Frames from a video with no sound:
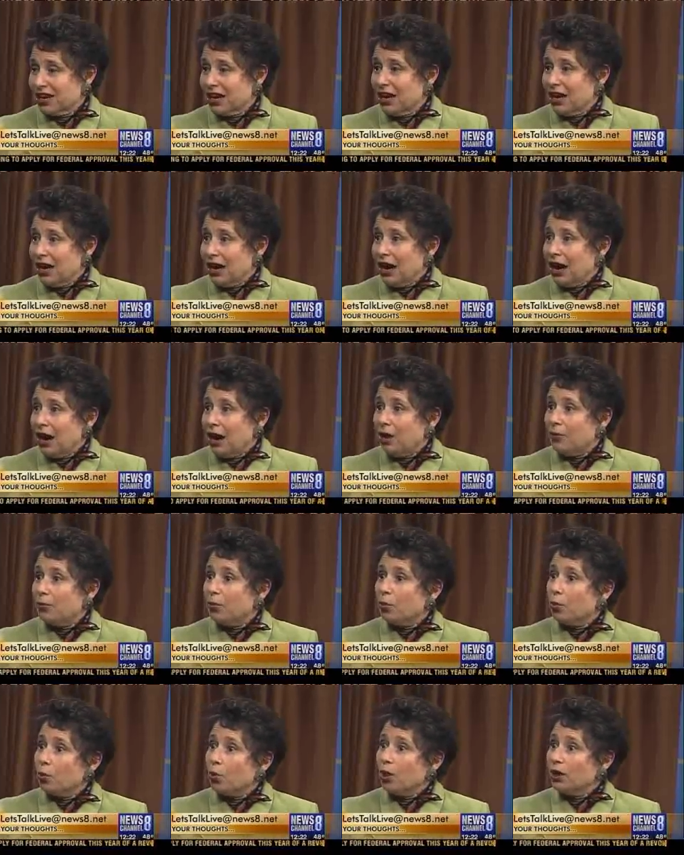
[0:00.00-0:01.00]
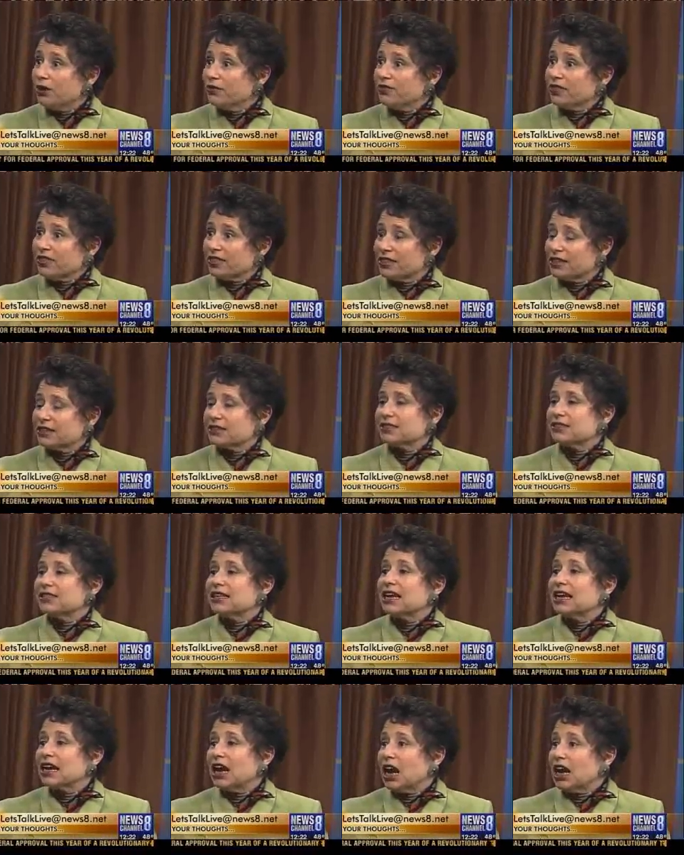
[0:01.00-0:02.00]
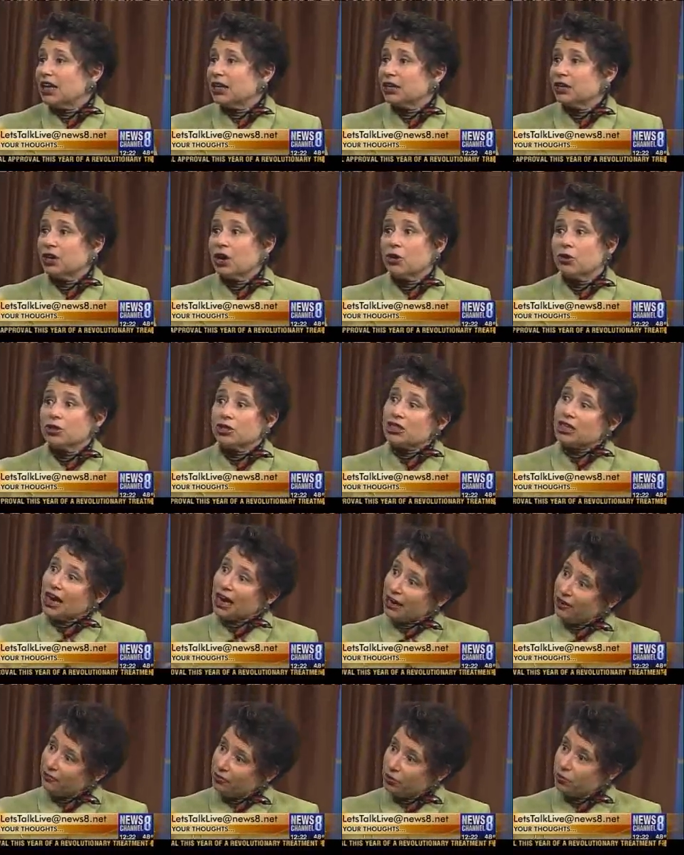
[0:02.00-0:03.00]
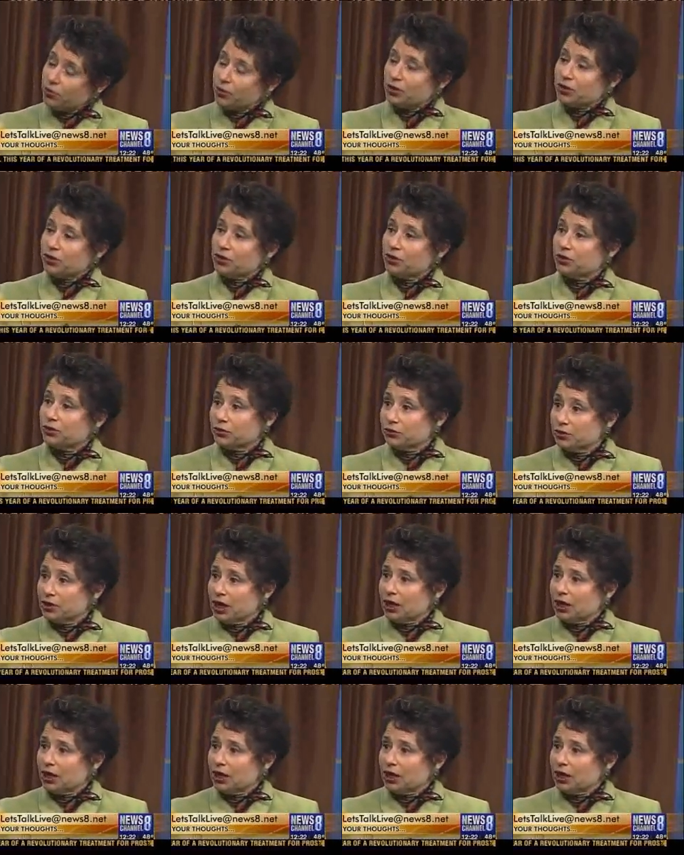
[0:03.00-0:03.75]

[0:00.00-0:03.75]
One of the things that I encourage everyone to do,